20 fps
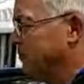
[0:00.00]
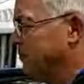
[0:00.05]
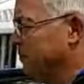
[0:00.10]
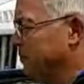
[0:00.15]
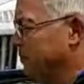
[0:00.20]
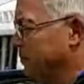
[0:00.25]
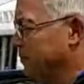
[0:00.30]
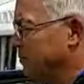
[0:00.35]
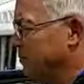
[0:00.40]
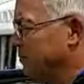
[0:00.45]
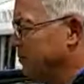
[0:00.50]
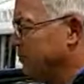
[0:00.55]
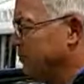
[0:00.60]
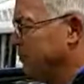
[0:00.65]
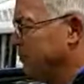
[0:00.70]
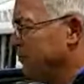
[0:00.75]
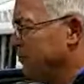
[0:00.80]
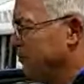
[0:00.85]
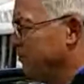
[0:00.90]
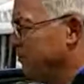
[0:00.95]

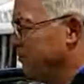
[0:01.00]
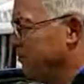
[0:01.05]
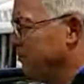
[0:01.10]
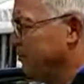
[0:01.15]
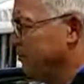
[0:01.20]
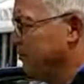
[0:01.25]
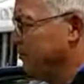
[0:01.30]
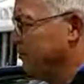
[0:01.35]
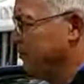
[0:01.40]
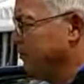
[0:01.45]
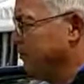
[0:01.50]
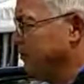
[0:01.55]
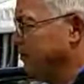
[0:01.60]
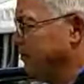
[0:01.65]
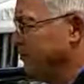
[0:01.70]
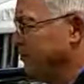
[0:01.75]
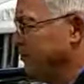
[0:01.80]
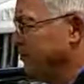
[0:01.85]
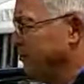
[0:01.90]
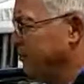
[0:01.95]

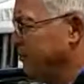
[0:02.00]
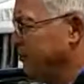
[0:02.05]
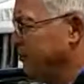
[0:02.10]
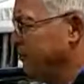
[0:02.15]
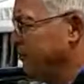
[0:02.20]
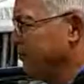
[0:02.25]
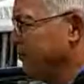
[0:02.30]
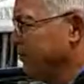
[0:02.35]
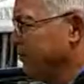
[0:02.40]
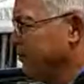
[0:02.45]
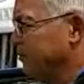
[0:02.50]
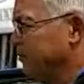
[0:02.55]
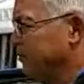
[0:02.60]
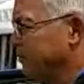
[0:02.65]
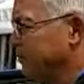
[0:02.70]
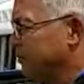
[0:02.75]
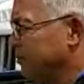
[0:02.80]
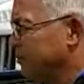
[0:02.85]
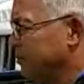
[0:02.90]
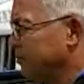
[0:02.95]

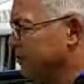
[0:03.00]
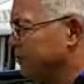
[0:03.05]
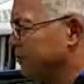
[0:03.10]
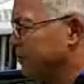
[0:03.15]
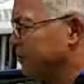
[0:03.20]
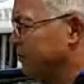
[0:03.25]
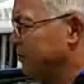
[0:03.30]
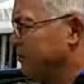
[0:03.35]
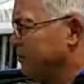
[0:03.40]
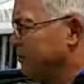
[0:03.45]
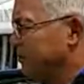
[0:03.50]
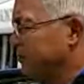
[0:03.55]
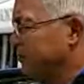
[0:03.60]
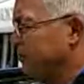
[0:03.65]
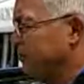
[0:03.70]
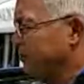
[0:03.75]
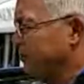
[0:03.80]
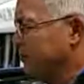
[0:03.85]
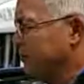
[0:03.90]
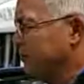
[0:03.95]

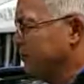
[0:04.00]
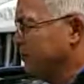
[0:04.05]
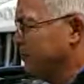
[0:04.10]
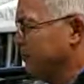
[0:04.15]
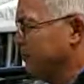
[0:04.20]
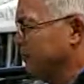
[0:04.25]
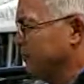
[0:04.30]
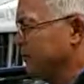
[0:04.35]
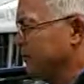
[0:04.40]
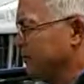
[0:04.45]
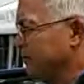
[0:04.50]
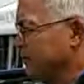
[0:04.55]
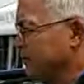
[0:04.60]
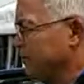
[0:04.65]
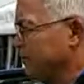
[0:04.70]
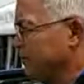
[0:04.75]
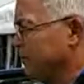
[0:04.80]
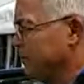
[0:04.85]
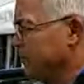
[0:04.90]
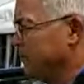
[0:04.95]

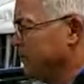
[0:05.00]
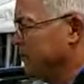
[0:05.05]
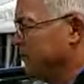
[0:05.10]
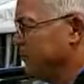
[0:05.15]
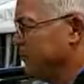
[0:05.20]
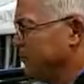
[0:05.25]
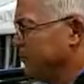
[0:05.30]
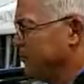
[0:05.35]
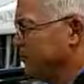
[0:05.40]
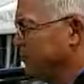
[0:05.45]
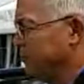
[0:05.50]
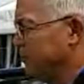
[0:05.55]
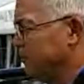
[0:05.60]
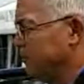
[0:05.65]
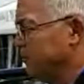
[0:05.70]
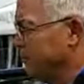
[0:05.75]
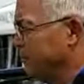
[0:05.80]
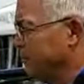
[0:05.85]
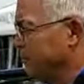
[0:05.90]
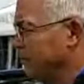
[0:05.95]

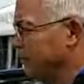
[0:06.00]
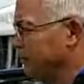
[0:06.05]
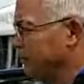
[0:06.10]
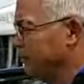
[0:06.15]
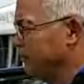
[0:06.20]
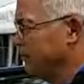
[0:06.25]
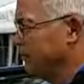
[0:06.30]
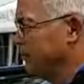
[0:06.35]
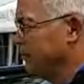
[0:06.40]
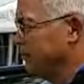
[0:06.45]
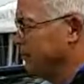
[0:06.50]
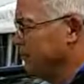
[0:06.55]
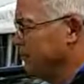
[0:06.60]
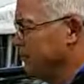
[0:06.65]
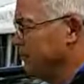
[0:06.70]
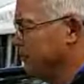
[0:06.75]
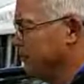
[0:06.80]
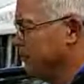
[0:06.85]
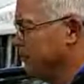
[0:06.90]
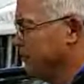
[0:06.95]

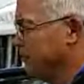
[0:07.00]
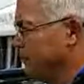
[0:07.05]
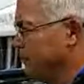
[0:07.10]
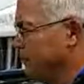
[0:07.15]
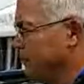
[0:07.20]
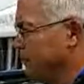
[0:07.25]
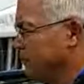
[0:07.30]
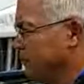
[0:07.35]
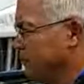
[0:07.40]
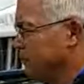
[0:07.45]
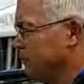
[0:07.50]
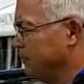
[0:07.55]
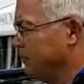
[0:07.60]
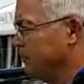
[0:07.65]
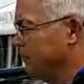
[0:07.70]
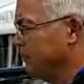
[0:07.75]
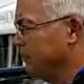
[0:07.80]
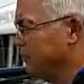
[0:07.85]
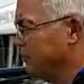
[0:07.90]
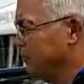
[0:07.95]
The person shown says nothing.